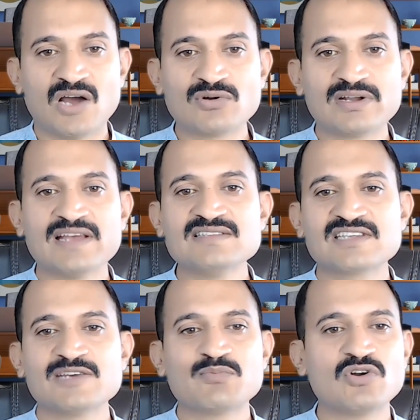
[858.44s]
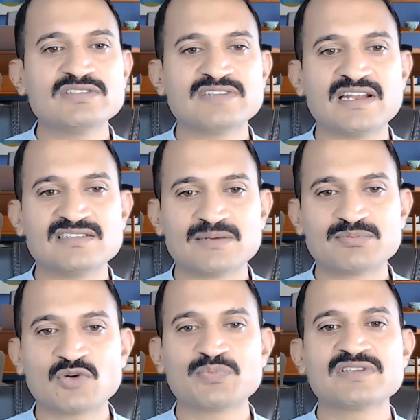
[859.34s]
Outlines key points and
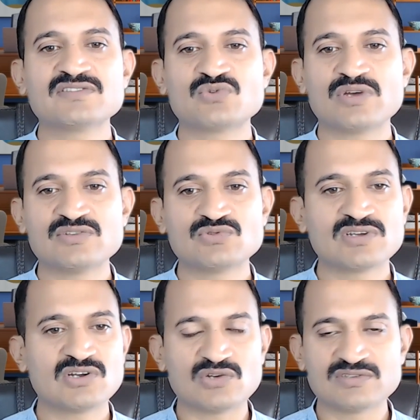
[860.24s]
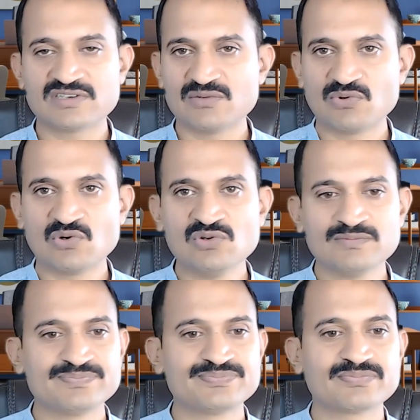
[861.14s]
subtopics to ensure a logical flow.
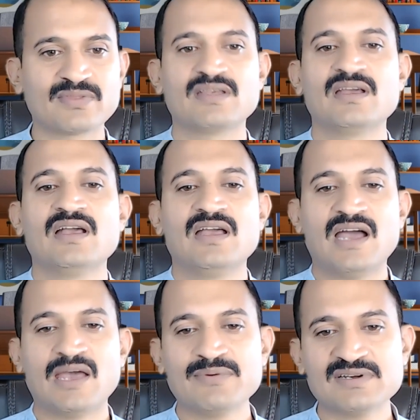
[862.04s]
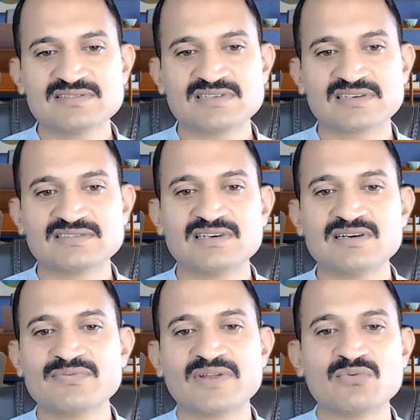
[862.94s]
Having a
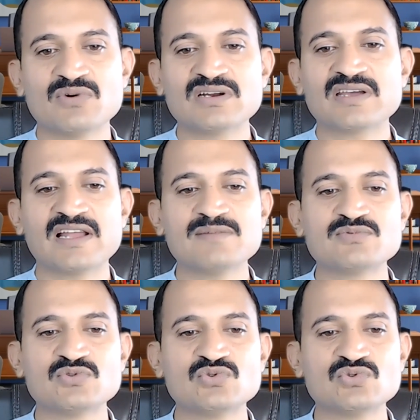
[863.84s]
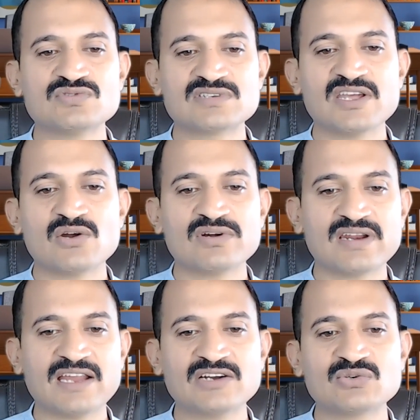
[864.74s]
structured framework helps you to stay on
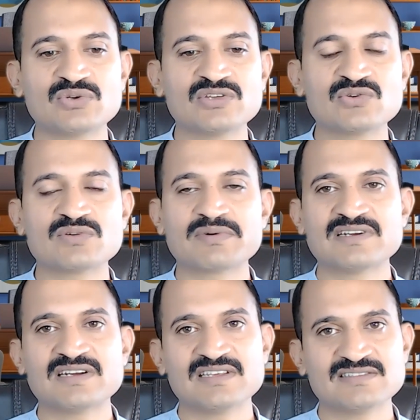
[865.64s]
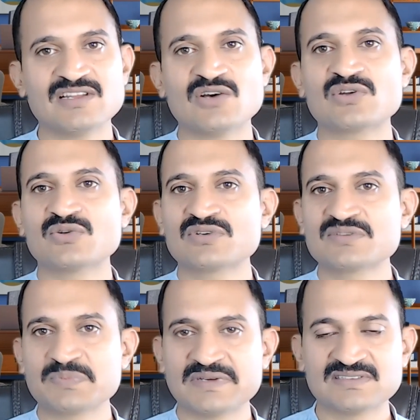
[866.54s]
track during your presentation or your
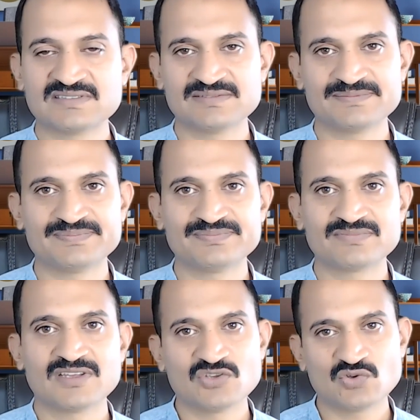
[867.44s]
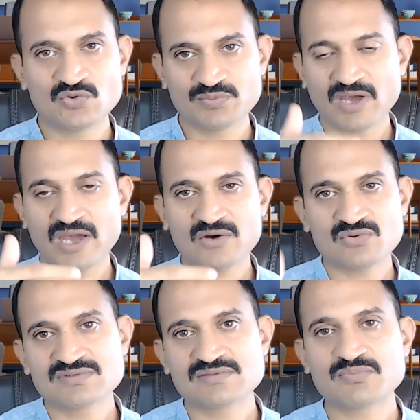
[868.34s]
speech. So if you
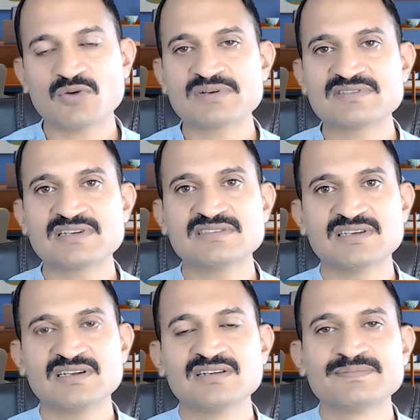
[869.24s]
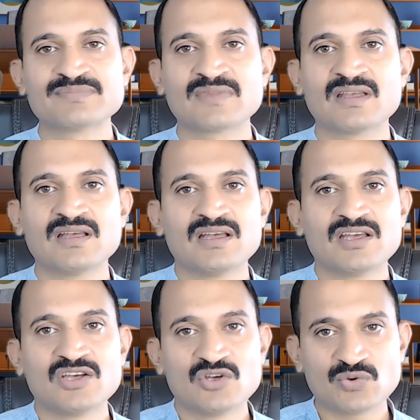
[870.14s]
have proper structure,
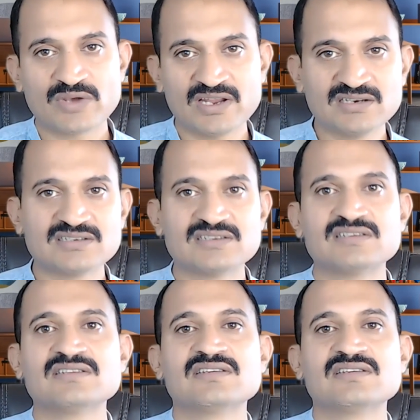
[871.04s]
you can